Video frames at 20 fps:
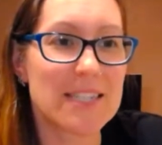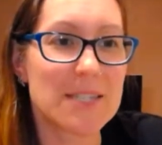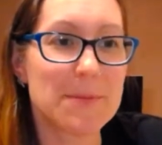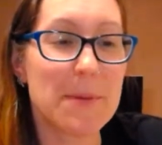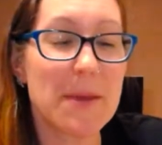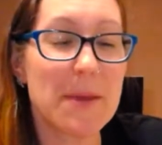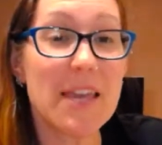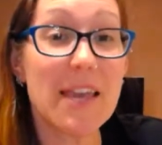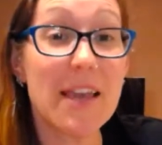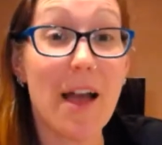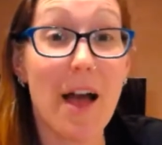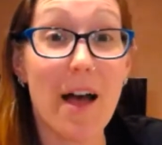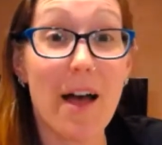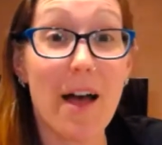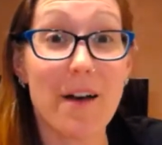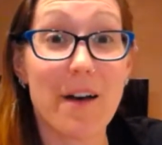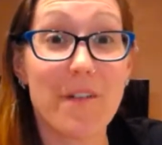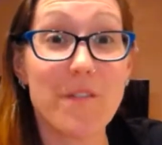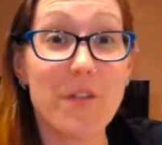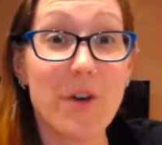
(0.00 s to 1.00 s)
Speaking
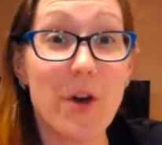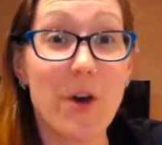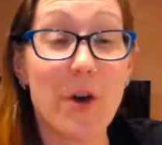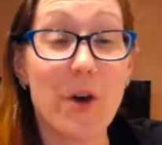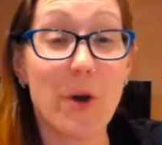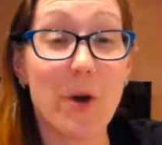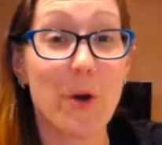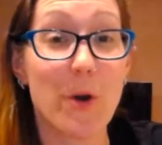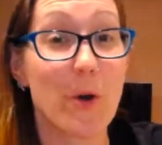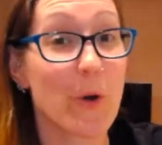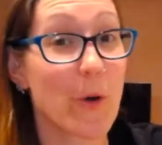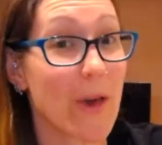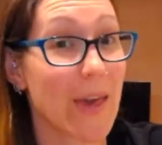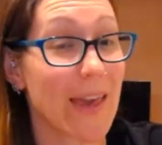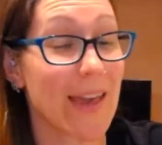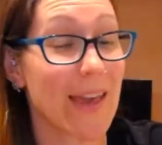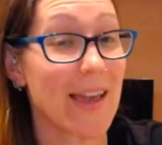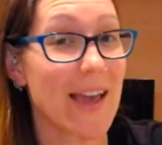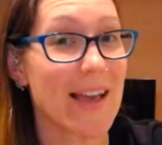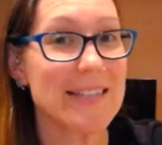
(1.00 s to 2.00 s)
of
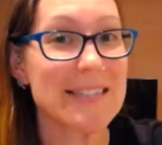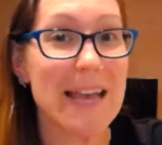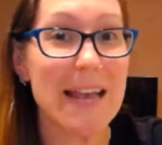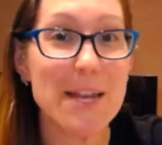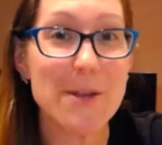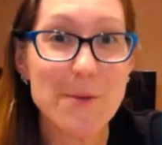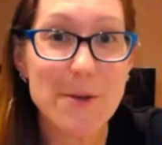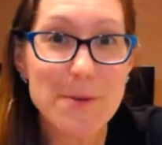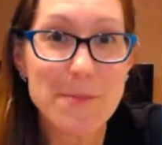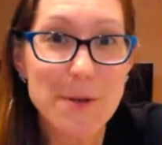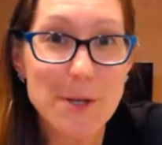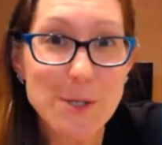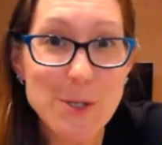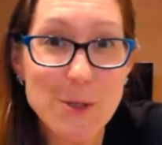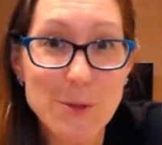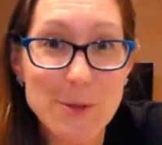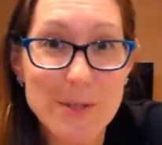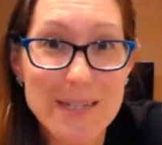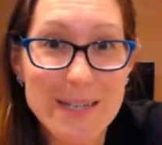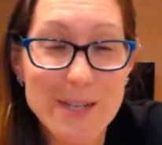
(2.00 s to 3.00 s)
cooking, has anyone been
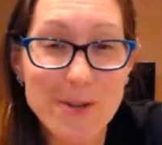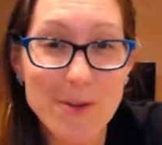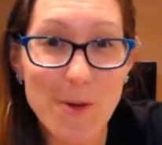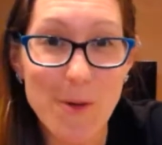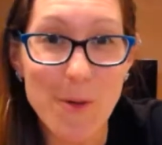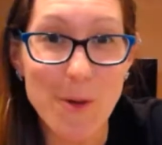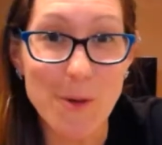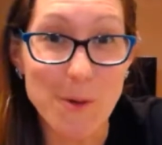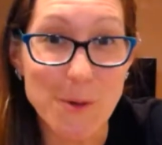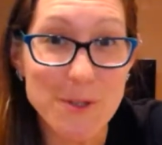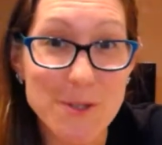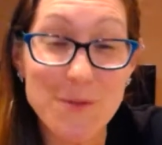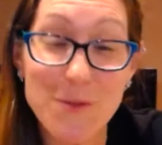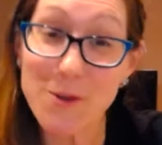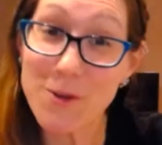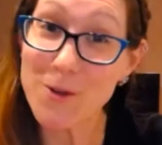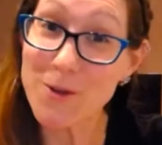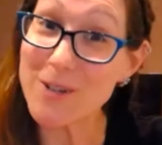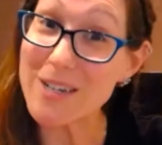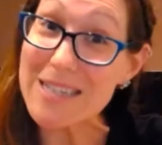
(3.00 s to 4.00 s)
using your oils
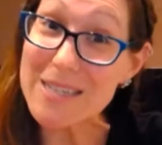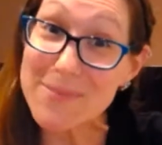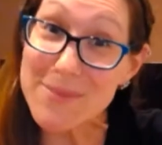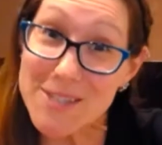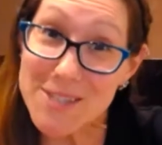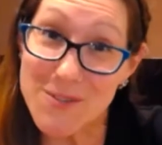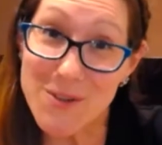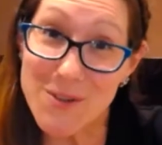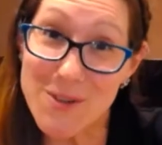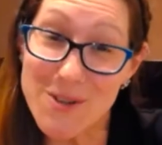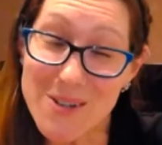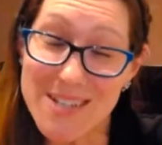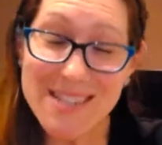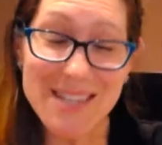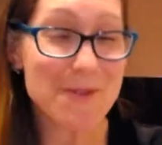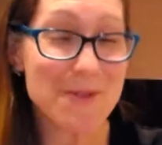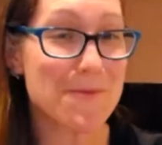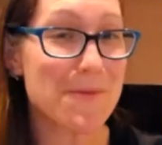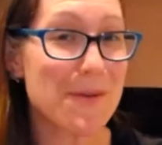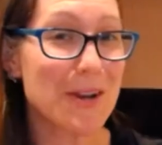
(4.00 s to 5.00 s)
for your Christmas food?
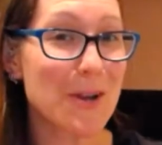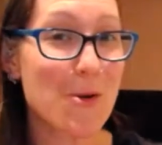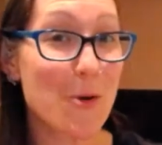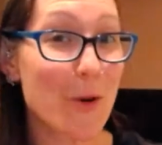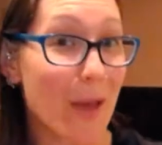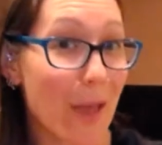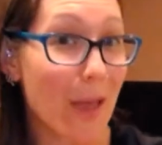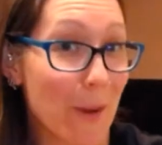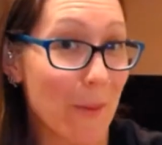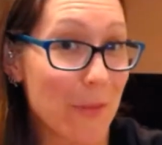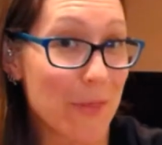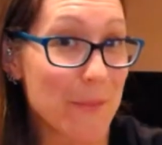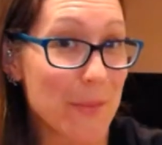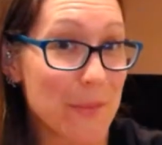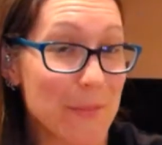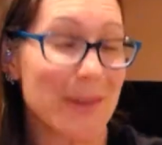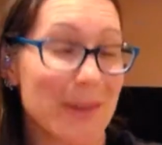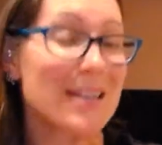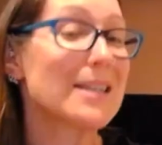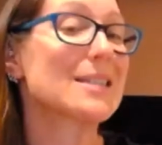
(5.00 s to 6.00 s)
Has anyone been cooking with them
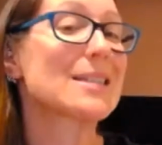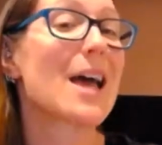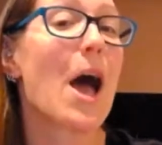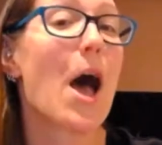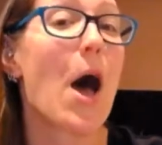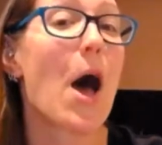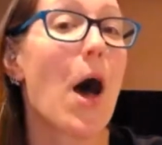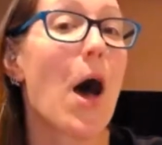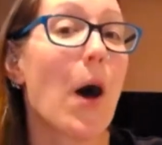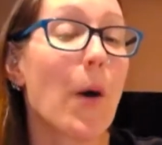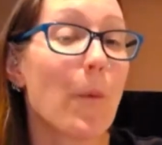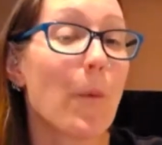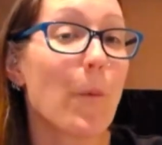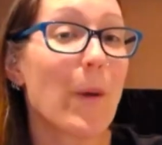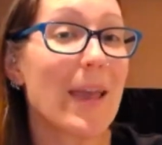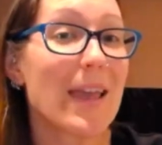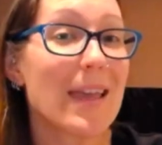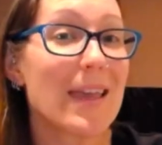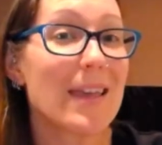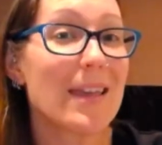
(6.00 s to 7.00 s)
a bit?
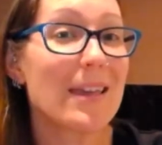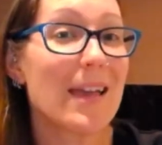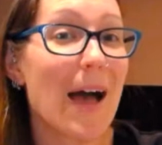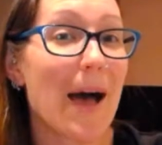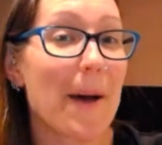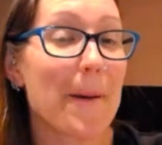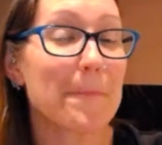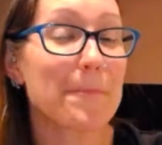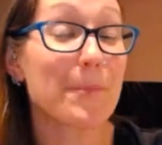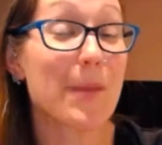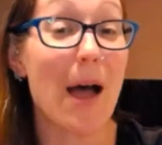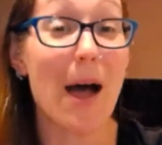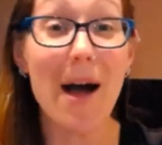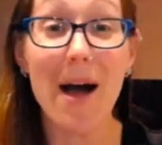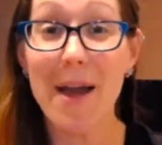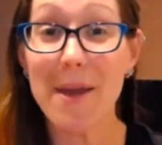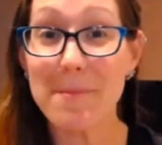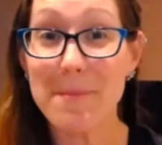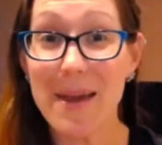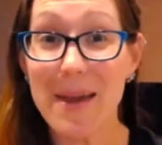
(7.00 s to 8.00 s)

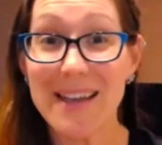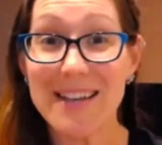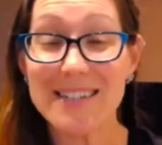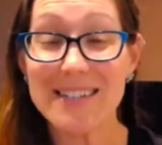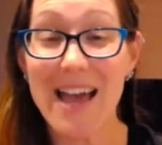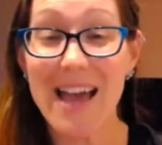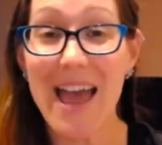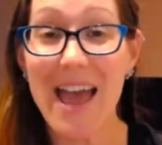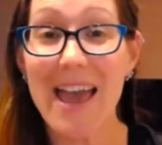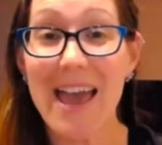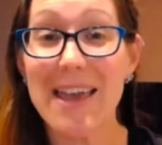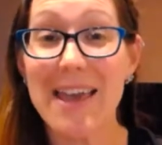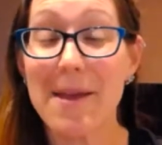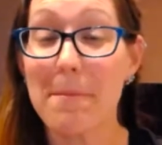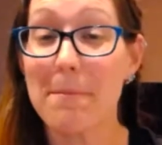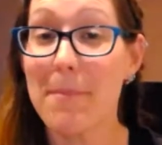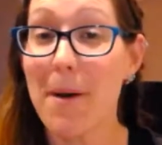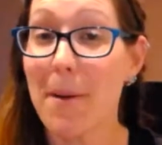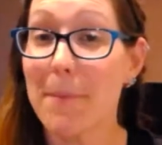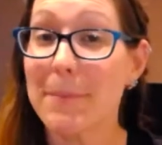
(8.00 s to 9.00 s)
I made
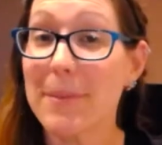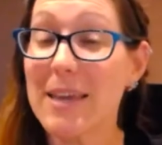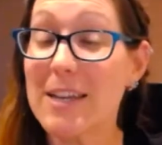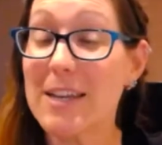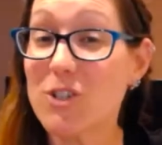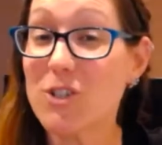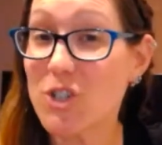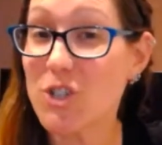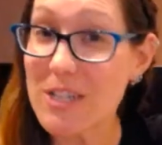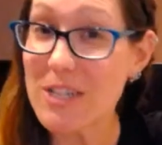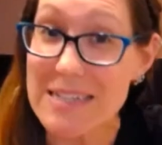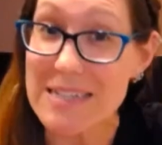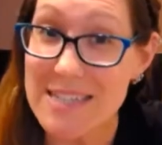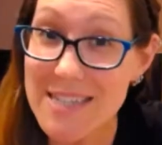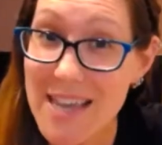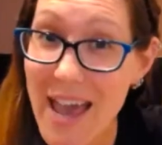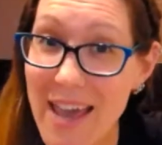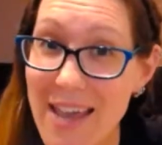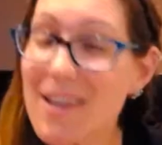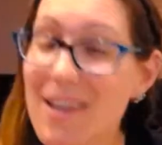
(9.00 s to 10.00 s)
a pumpkin
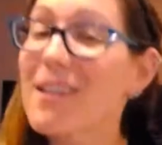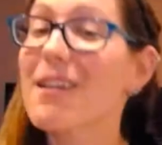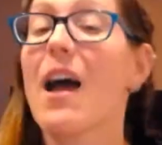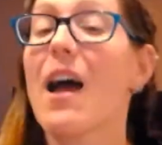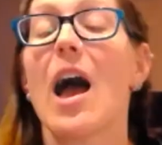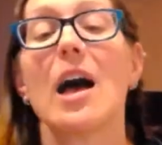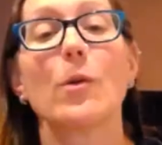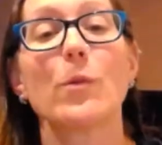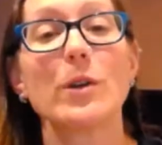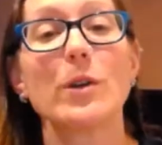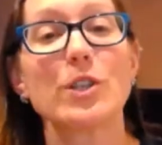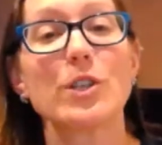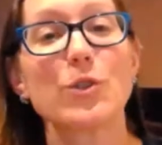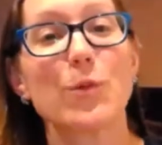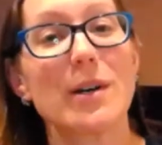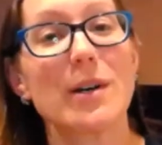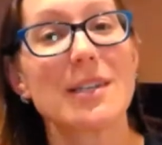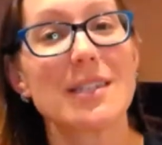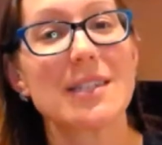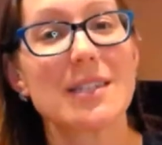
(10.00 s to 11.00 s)
cheesecake,
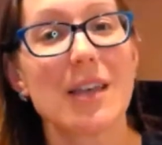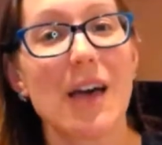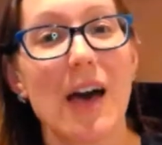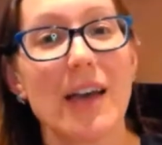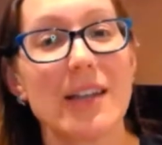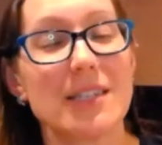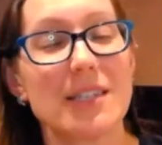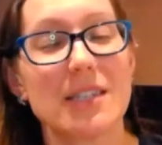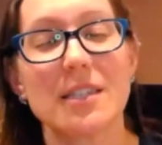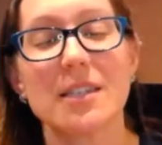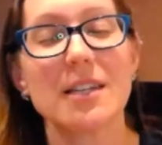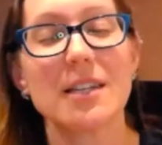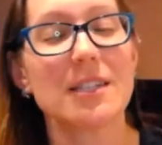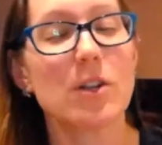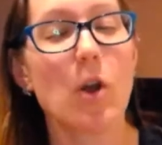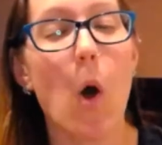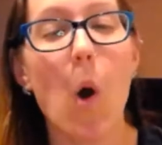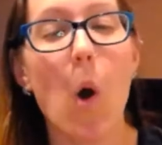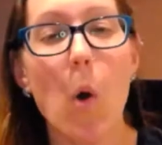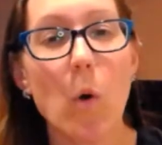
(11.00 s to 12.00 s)
which was,
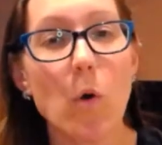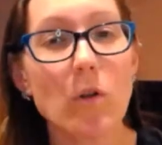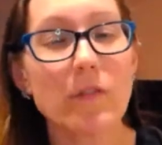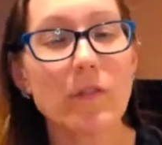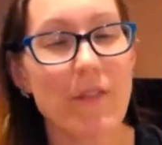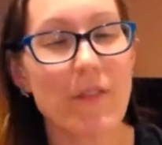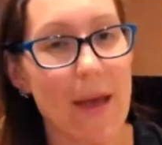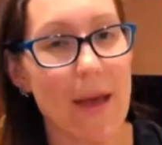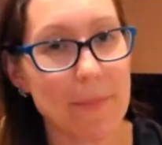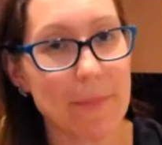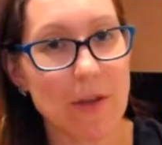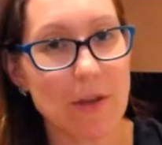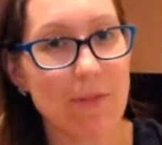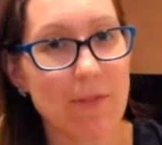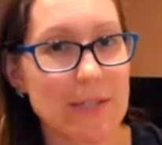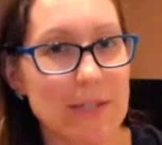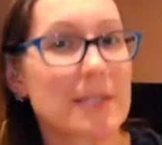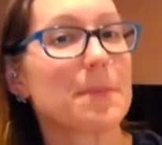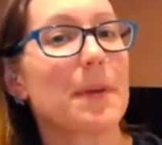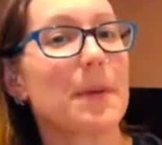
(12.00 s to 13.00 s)
it's an old family
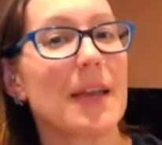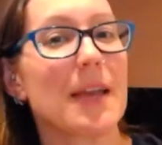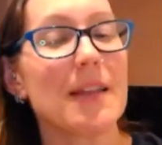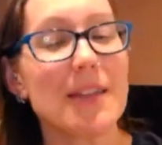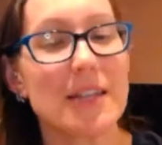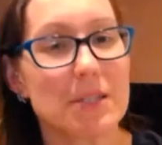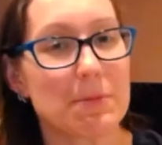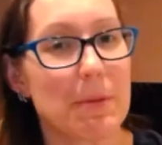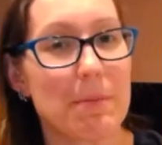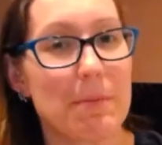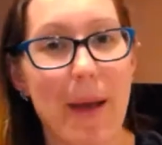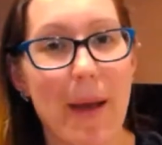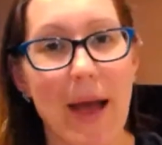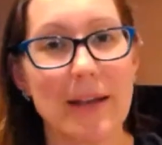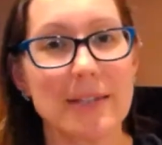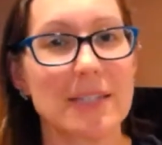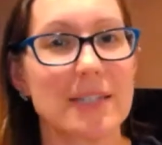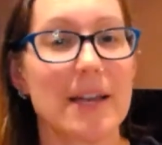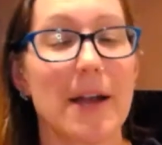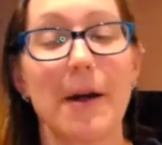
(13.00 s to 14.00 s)
recipe that's been
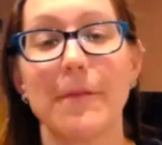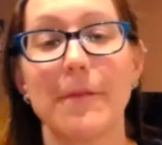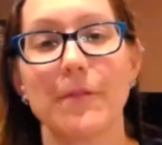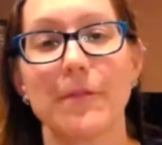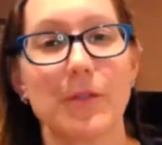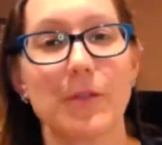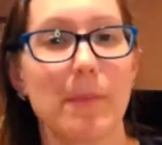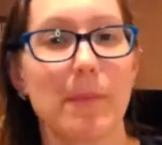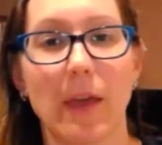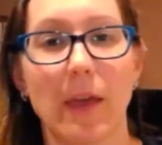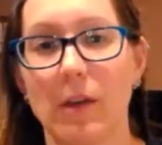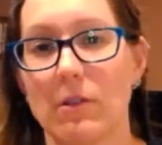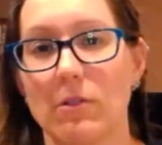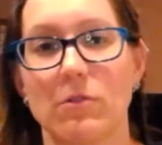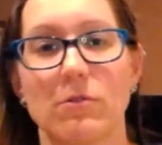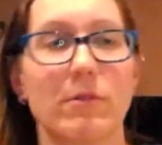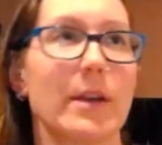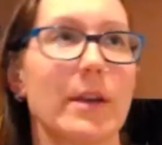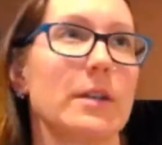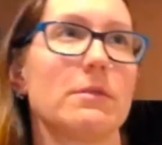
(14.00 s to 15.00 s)
passed down from my
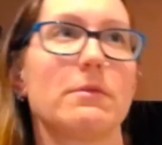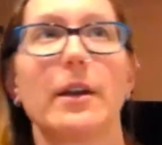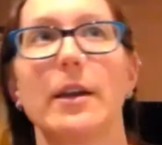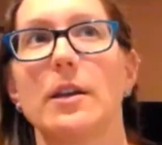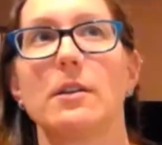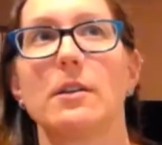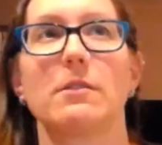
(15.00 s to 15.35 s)
great